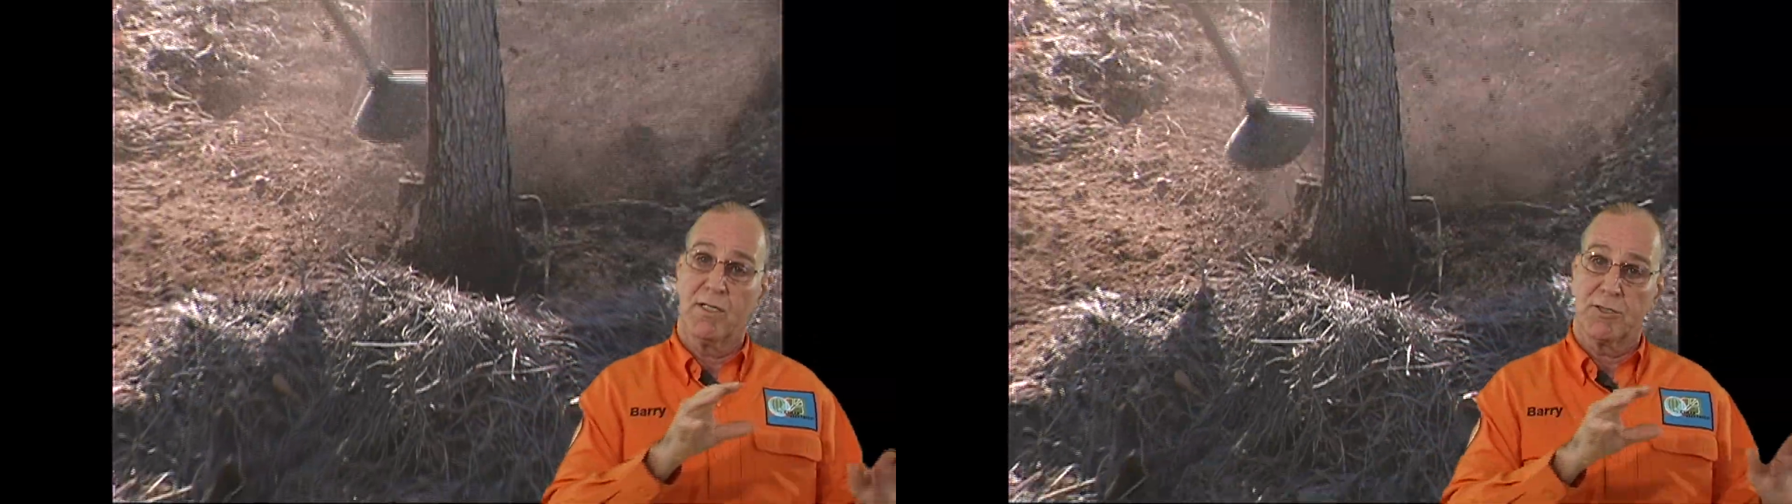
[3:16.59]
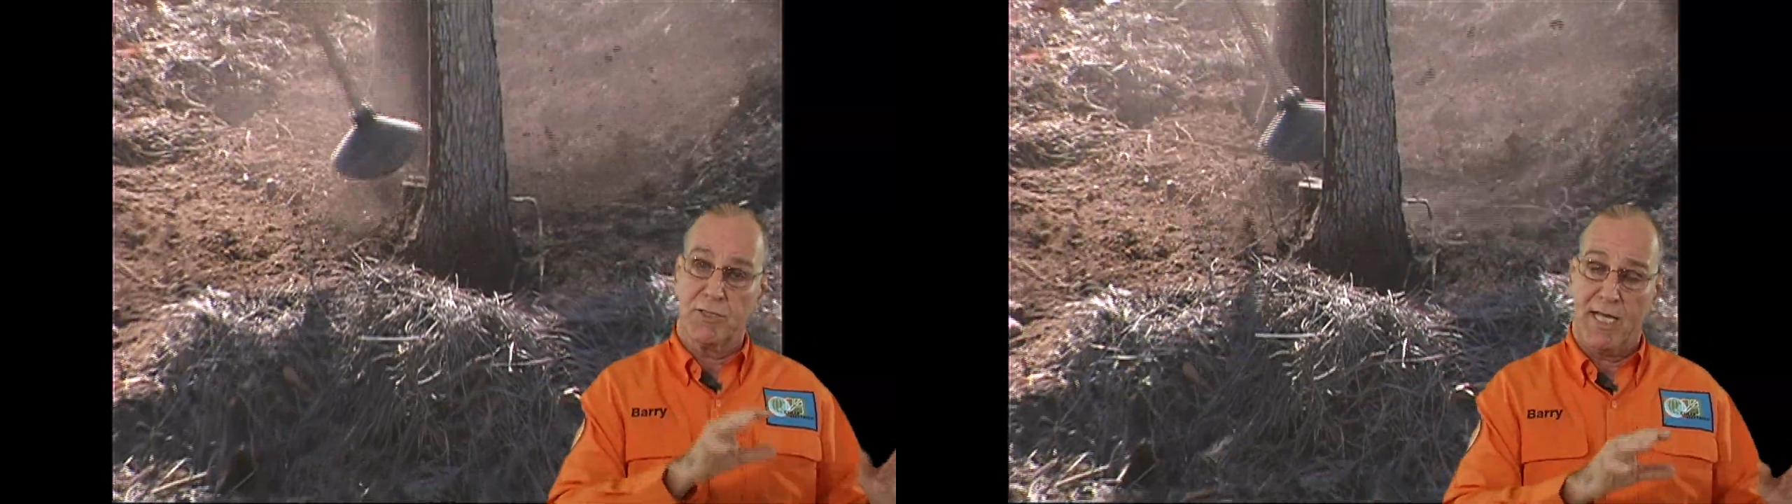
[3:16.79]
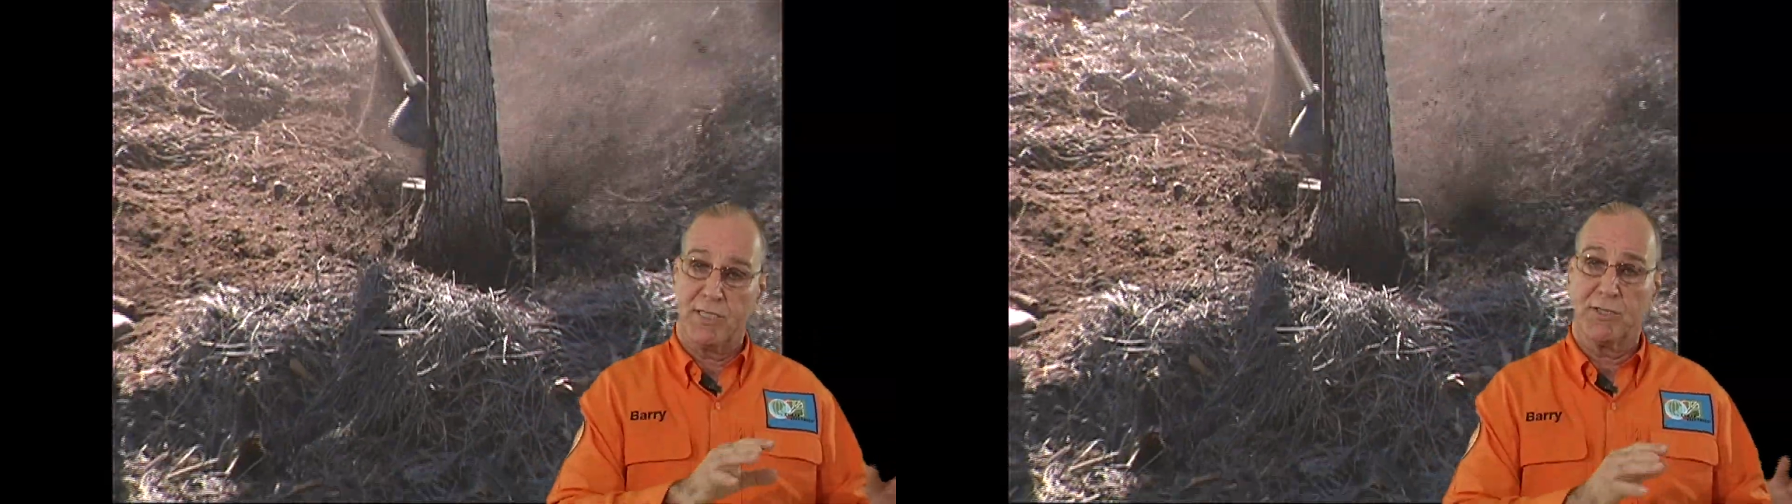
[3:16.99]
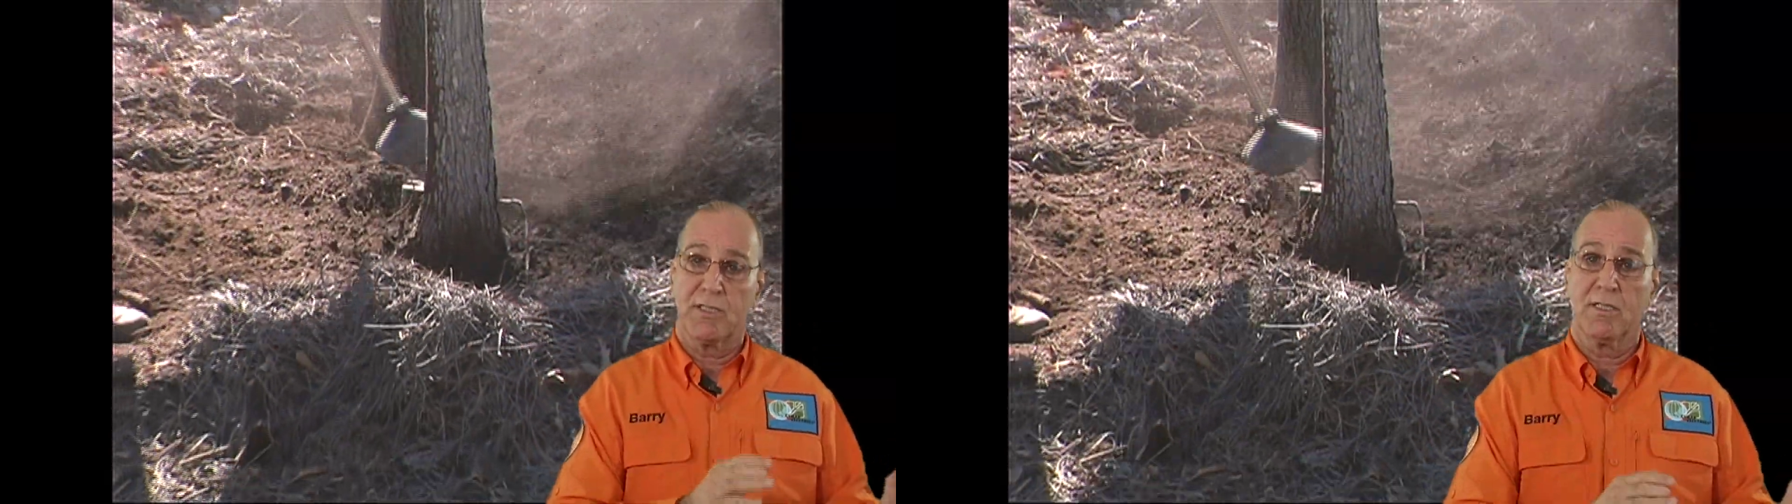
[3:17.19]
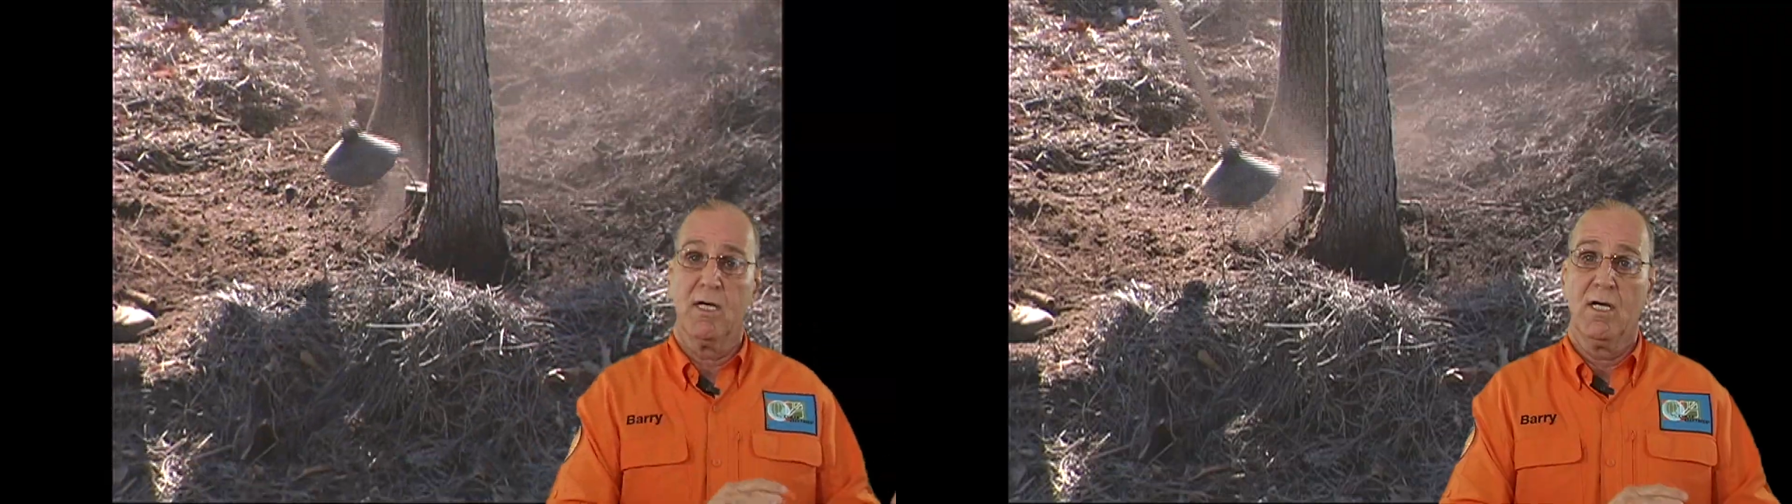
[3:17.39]

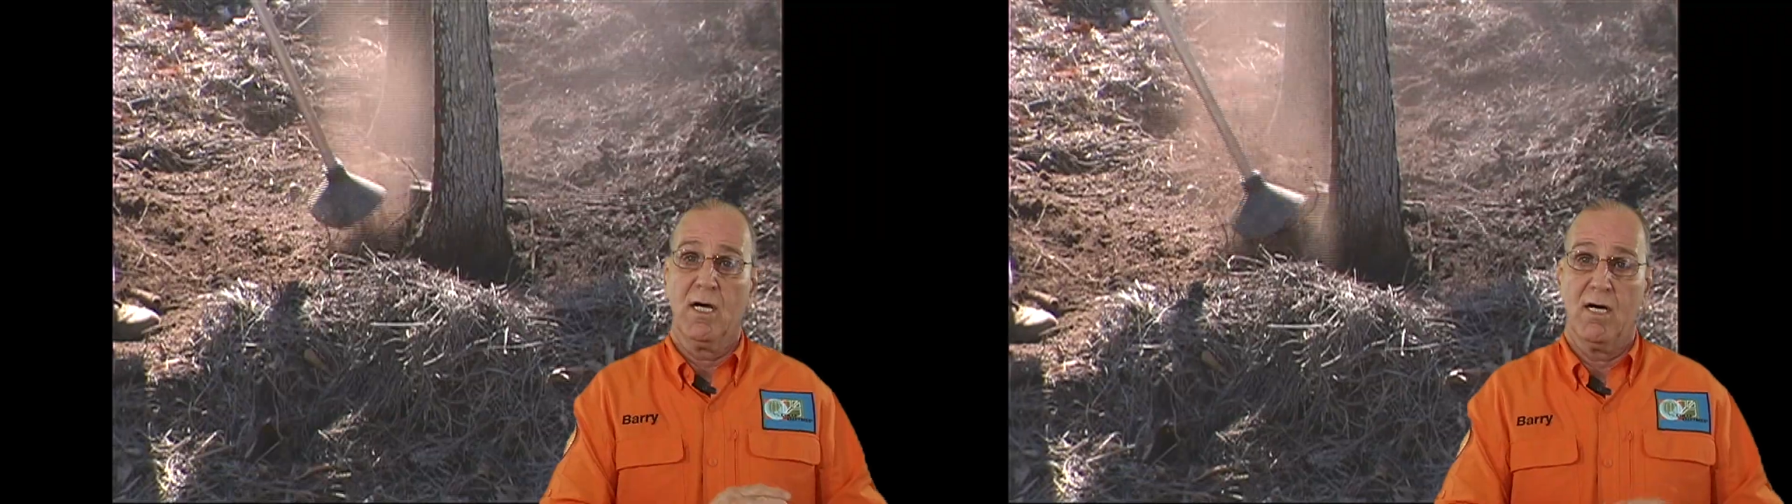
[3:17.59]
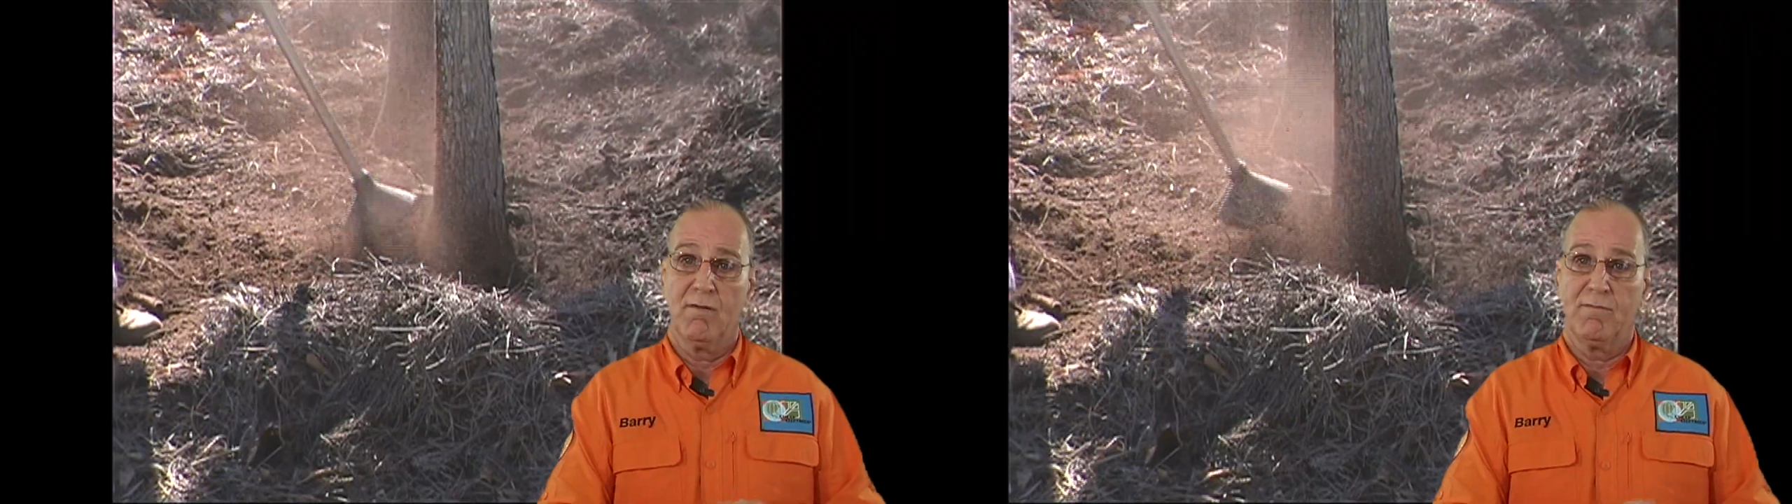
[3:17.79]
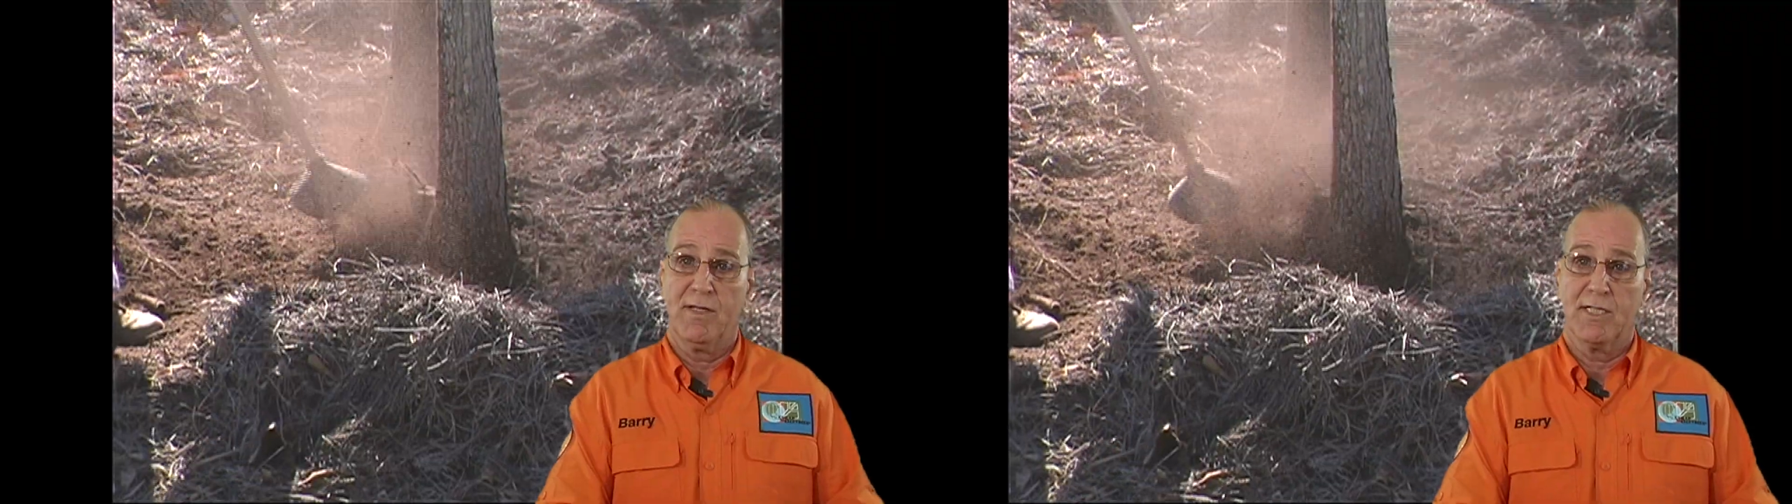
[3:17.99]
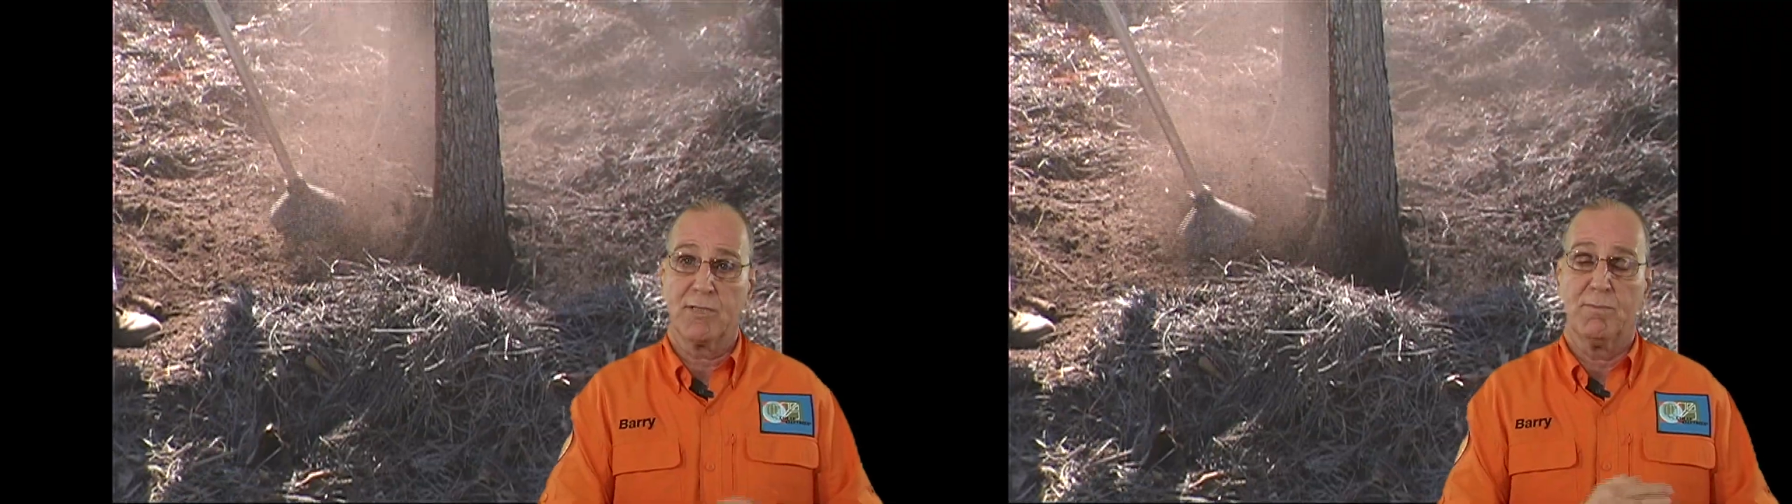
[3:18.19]
section of this,